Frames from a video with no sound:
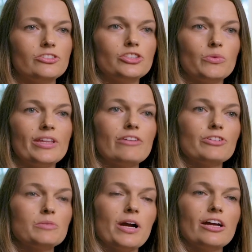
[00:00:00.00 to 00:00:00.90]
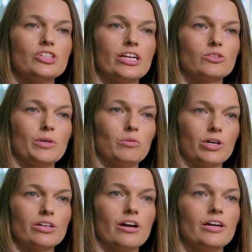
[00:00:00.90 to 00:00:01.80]
So with every project we
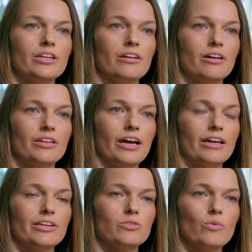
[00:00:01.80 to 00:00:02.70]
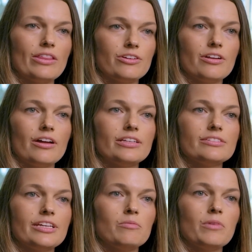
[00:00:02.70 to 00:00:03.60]
work on the island, whether or not it's
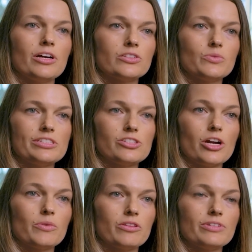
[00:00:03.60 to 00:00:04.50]
landmarked, we start with